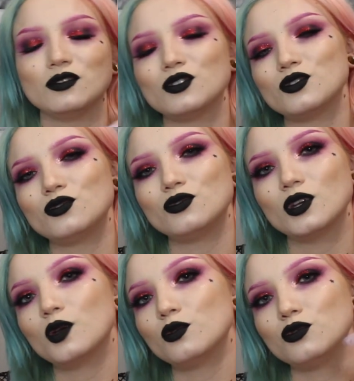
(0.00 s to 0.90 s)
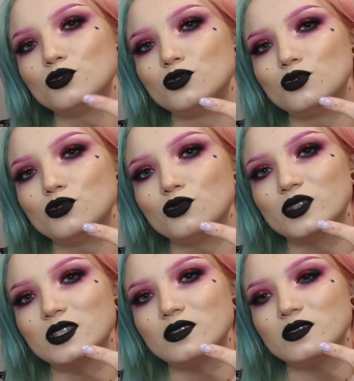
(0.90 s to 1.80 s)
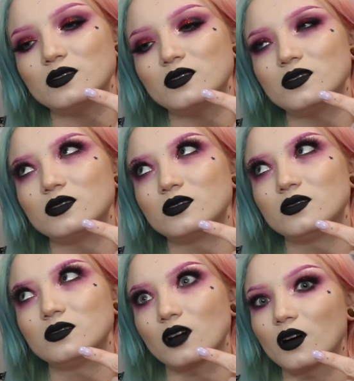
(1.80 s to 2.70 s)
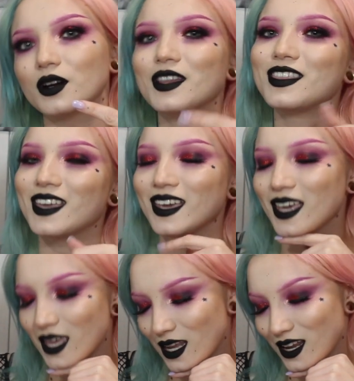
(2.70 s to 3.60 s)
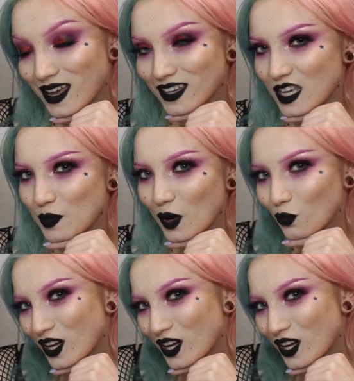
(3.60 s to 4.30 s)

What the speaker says: just do the darn thing and keep on